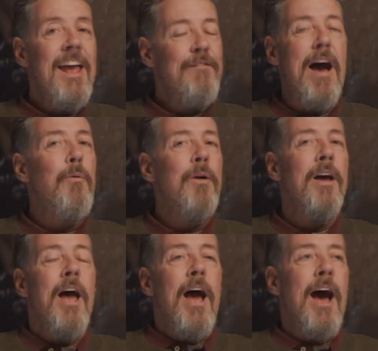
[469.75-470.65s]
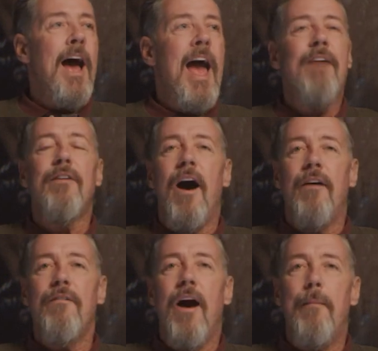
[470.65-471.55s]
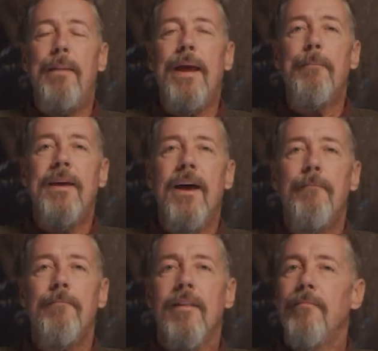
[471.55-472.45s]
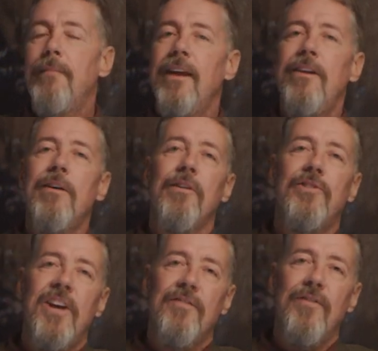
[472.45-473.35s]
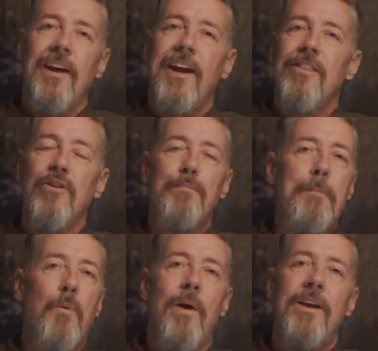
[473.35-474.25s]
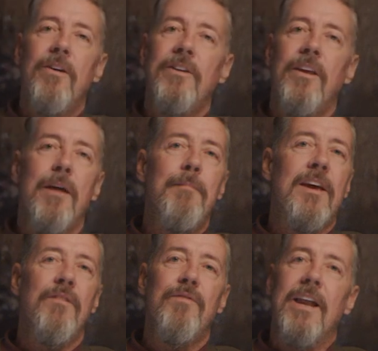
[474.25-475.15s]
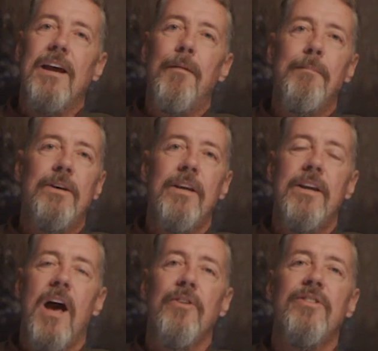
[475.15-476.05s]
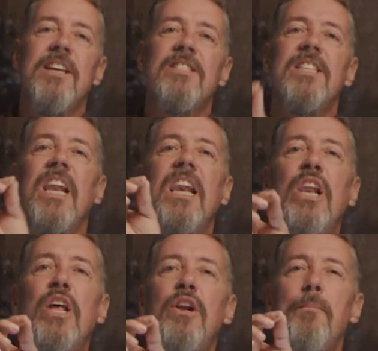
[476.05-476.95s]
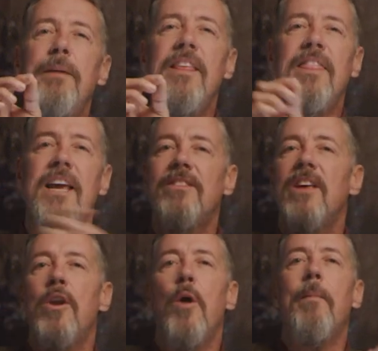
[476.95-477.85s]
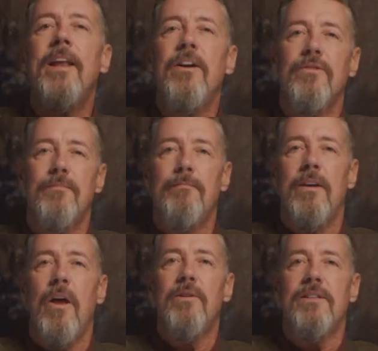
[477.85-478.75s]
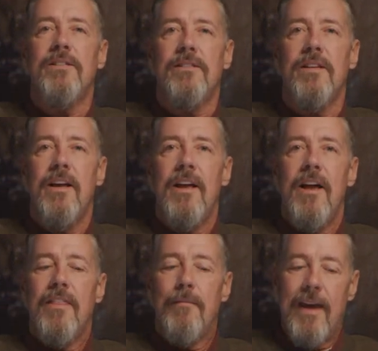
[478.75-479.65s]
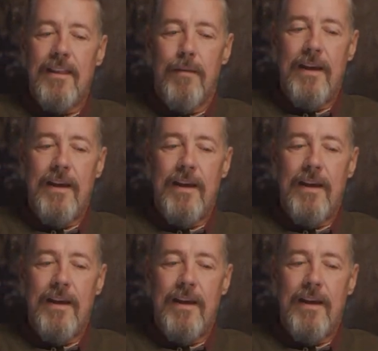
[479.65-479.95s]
if I want to uh, have a, a, a pick me up, man, you go to Chick fil A and those people waiting on you, they make you feel like a million dollars. And it's the little bitty things that nobody else notices that make the